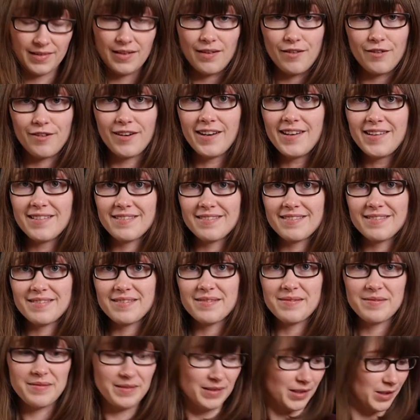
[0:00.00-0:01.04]
All right,
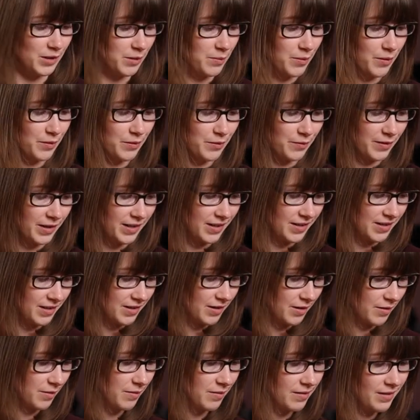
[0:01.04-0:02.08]
these are both ready to
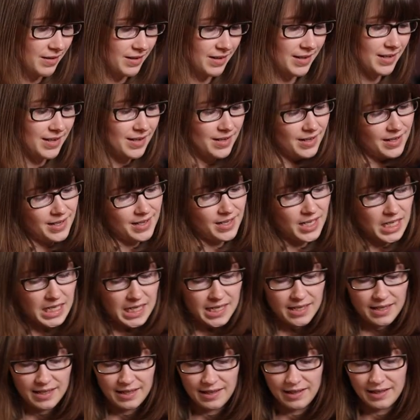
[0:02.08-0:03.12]
go
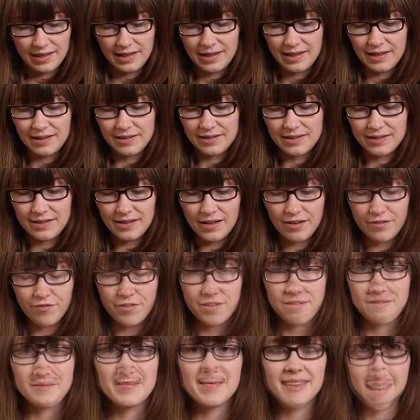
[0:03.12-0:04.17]
into the
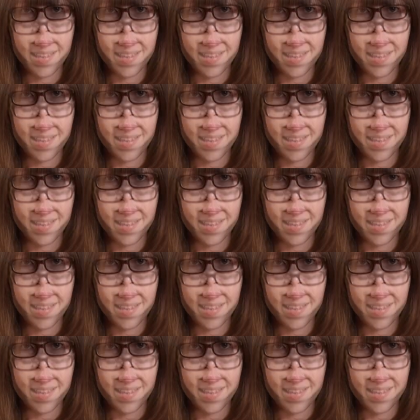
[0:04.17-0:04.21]
oven.